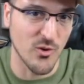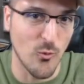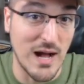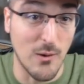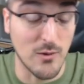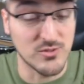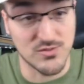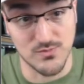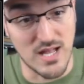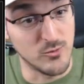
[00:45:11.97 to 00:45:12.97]
Wow, I
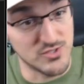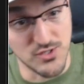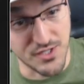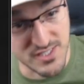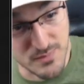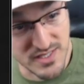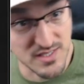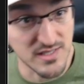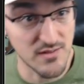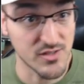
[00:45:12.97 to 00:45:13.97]
was not
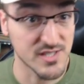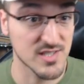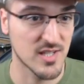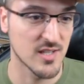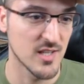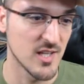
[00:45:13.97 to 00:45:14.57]
expecting Nevdisk.